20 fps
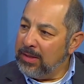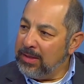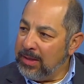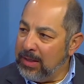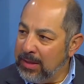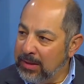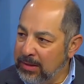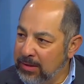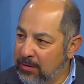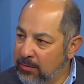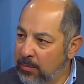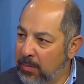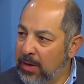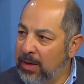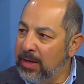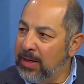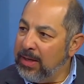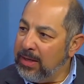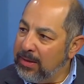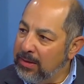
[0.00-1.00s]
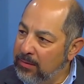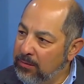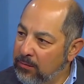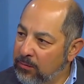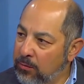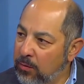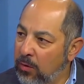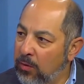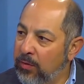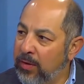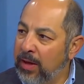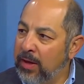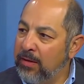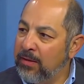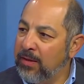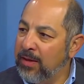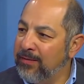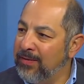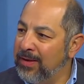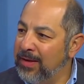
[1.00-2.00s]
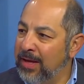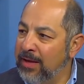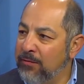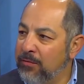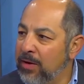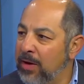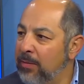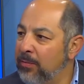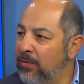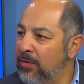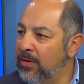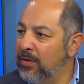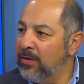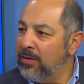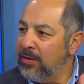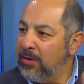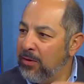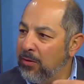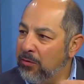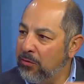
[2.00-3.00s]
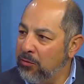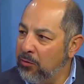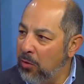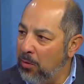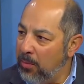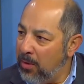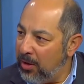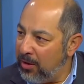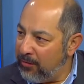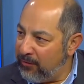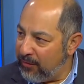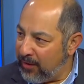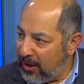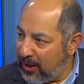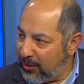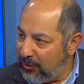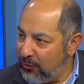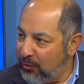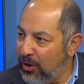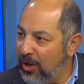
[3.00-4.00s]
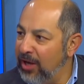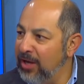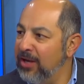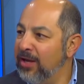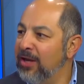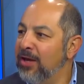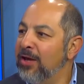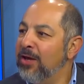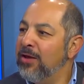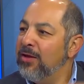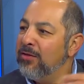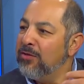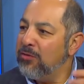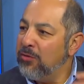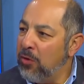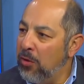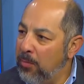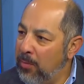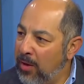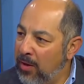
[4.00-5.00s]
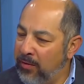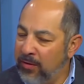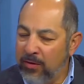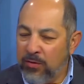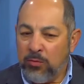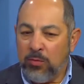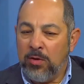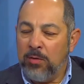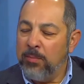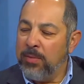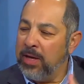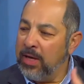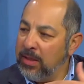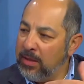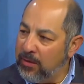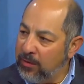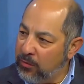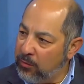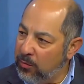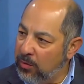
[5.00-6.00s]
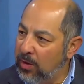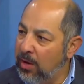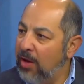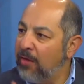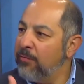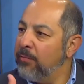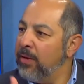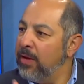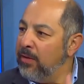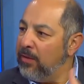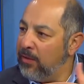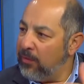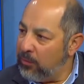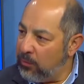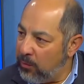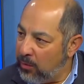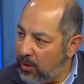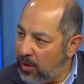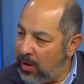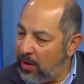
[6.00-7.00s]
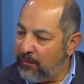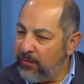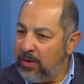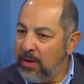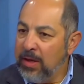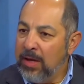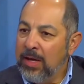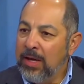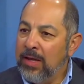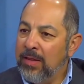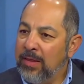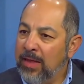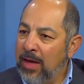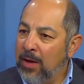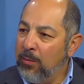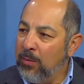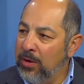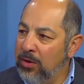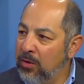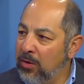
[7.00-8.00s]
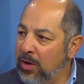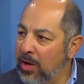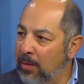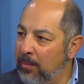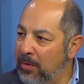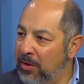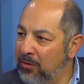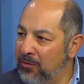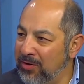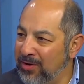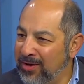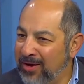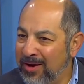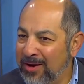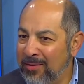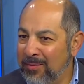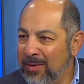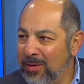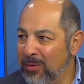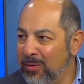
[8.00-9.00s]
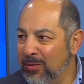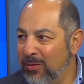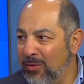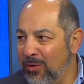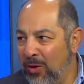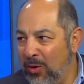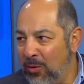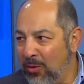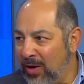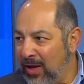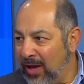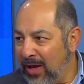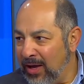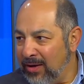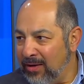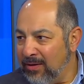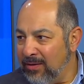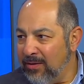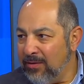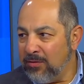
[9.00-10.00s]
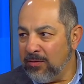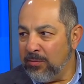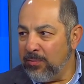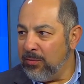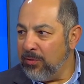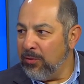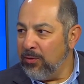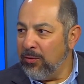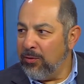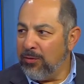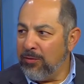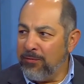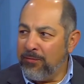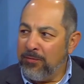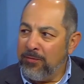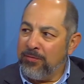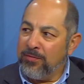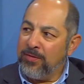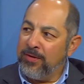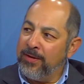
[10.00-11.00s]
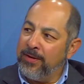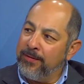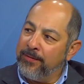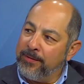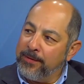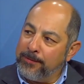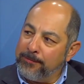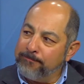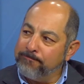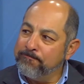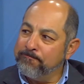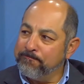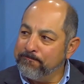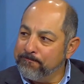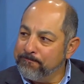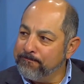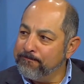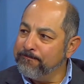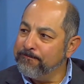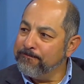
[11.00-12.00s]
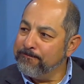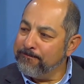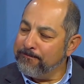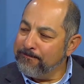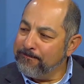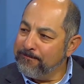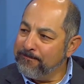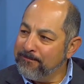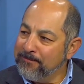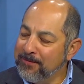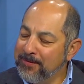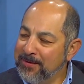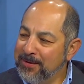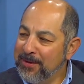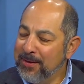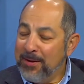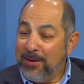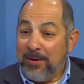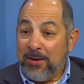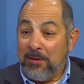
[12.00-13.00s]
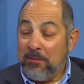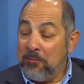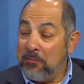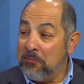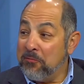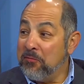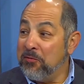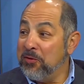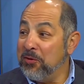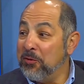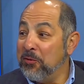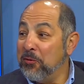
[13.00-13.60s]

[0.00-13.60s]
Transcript: take this money, roll that. It's like the Dave Ramsey, you know, snowball effect, right? Snowball this one, pay this one off, pay this one off. That way you come into retirement with no debt. It's a beautiful scenario. I bet that does feel great to just